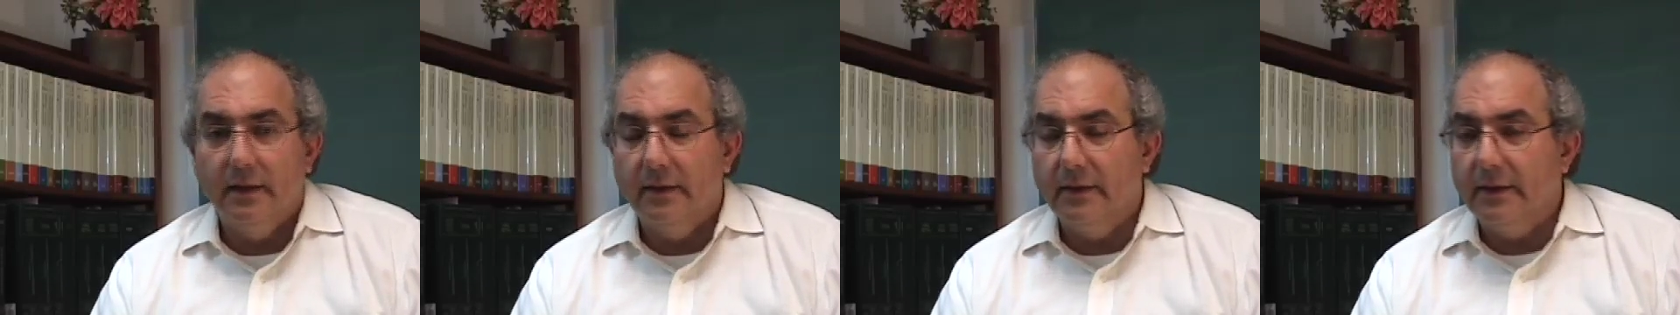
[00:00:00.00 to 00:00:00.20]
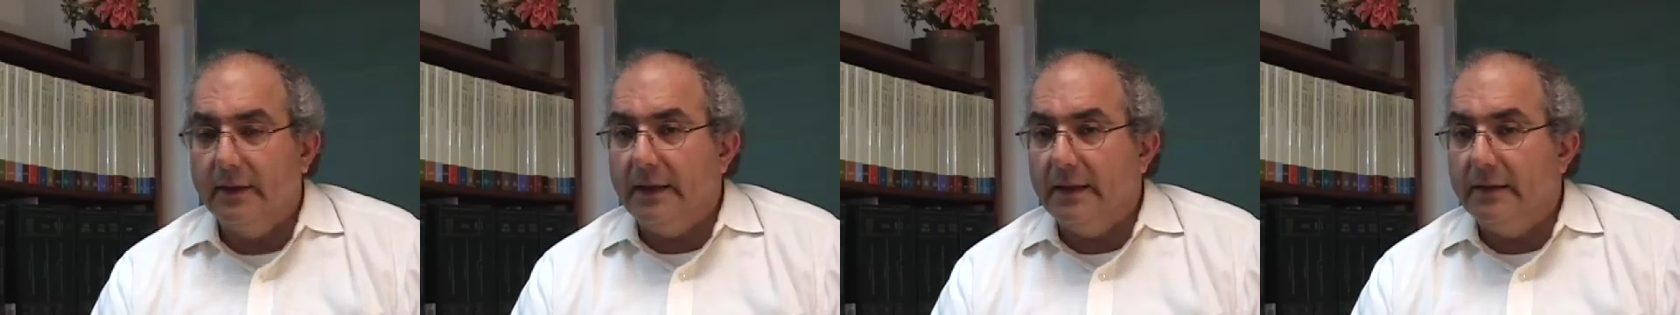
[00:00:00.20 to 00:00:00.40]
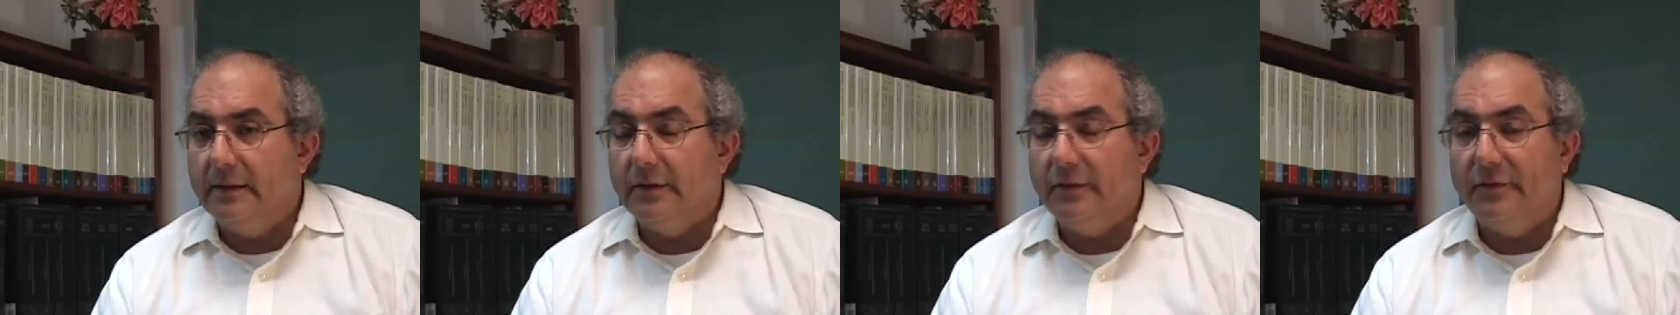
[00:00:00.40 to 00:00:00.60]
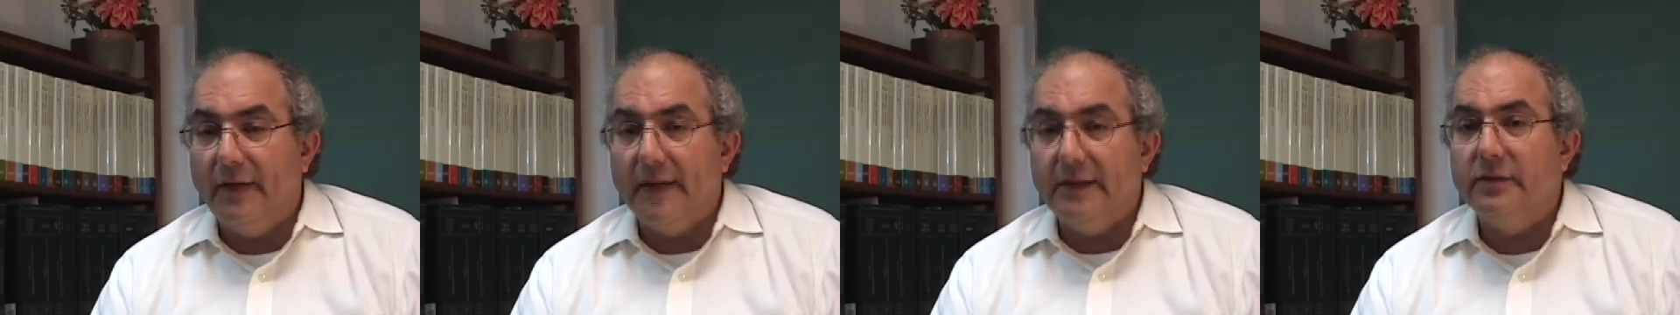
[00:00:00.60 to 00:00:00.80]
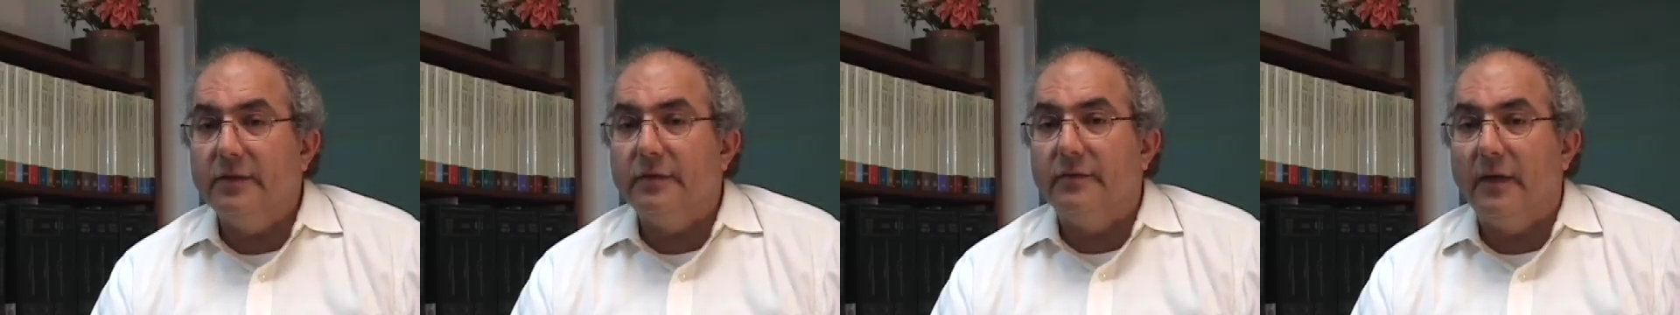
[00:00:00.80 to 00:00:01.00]
the
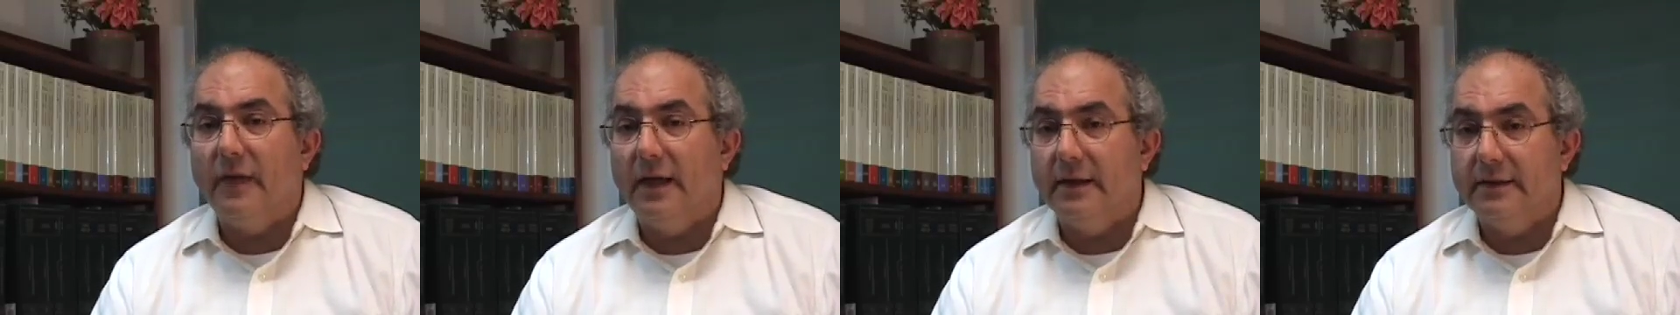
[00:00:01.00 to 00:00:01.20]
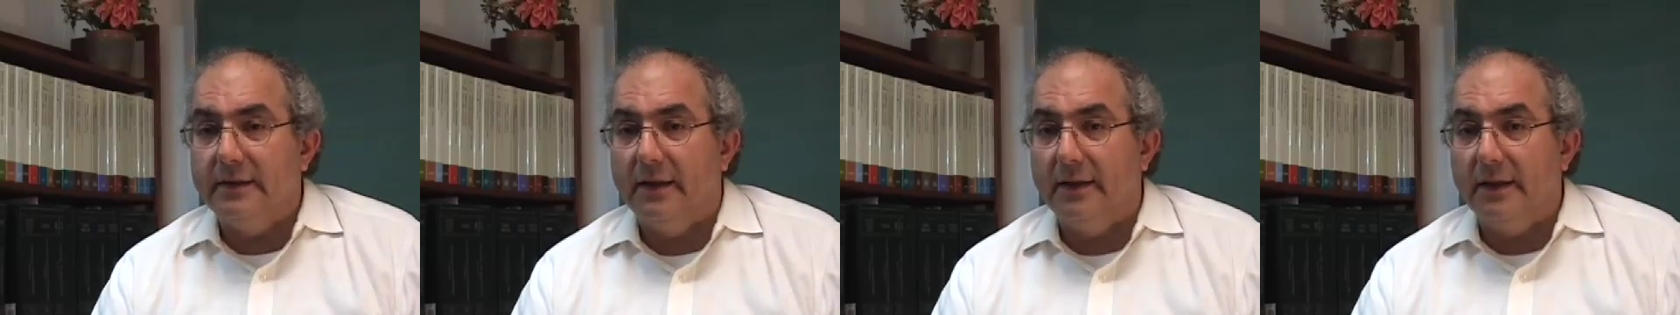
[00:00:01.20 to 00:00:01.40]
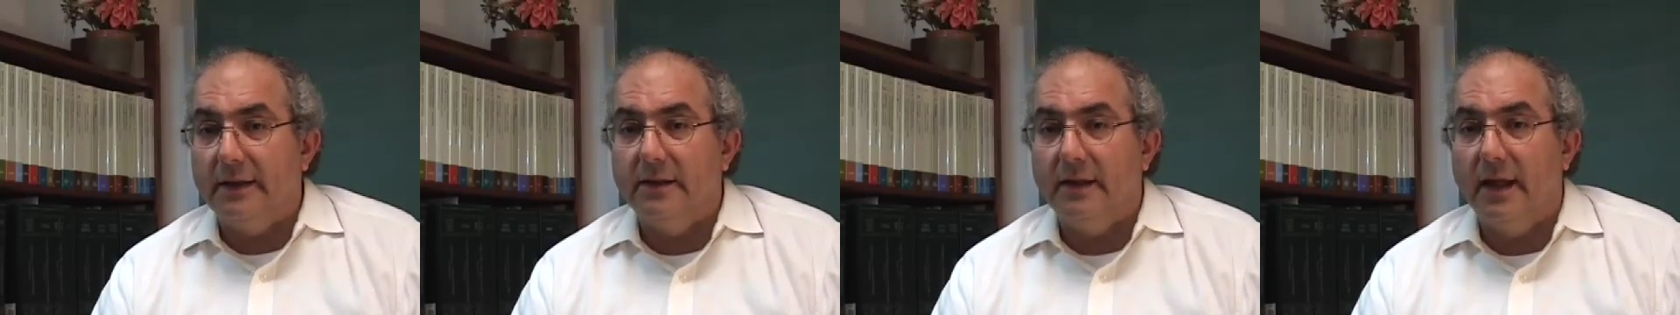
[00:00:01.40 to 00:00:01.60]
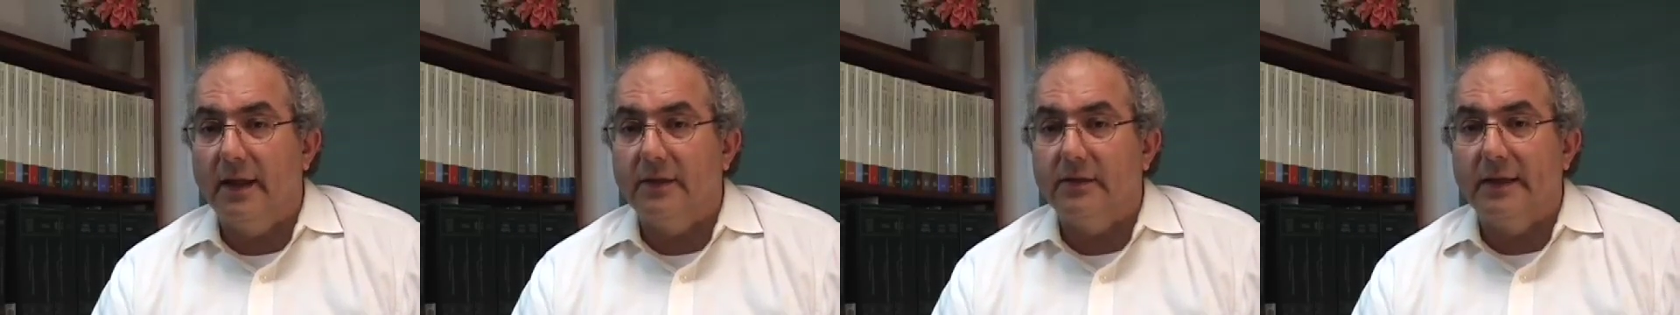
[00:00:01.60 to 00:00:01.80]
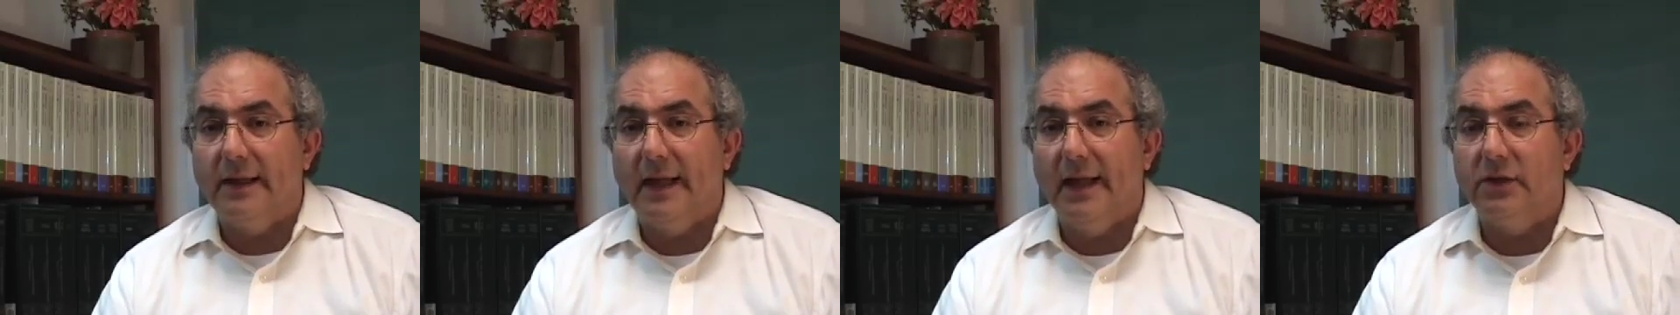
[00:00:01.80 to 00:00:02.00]
defense of voluntary
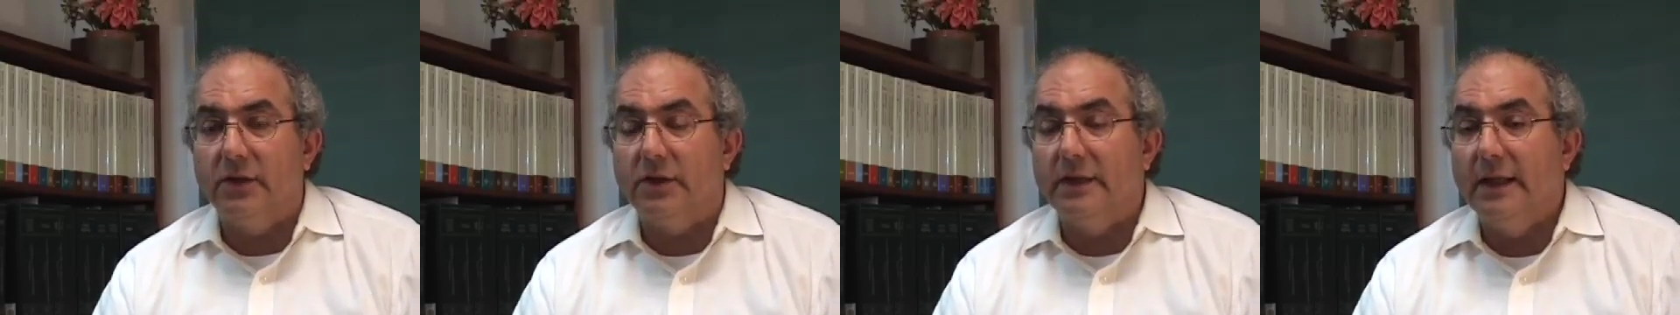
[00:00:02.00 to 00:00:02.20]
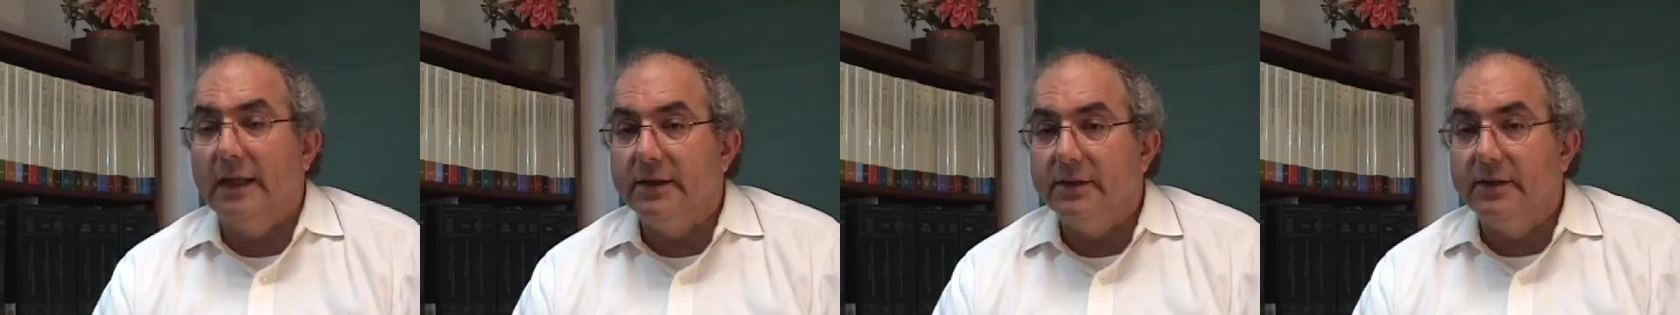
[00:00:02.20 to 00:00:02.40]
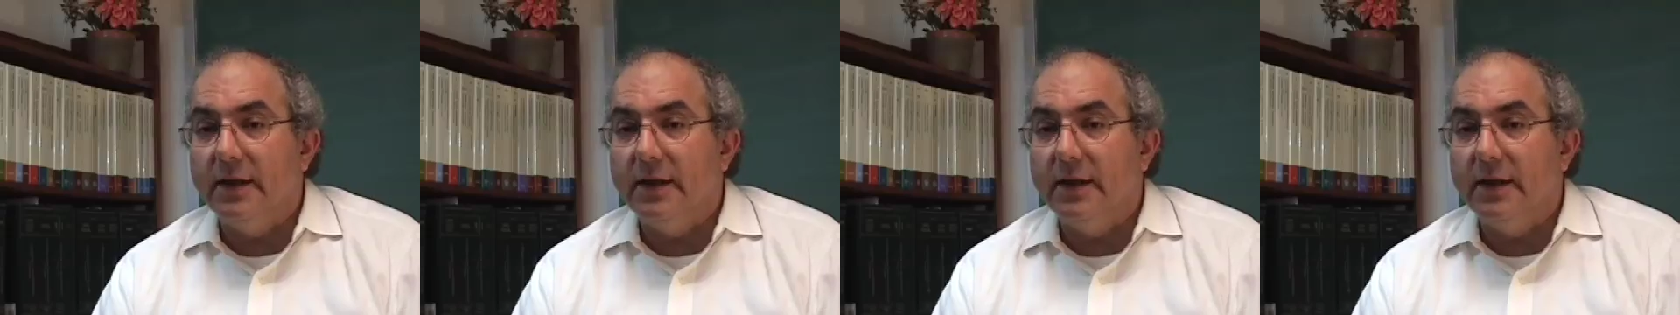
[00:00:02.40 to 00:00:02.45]
intoxication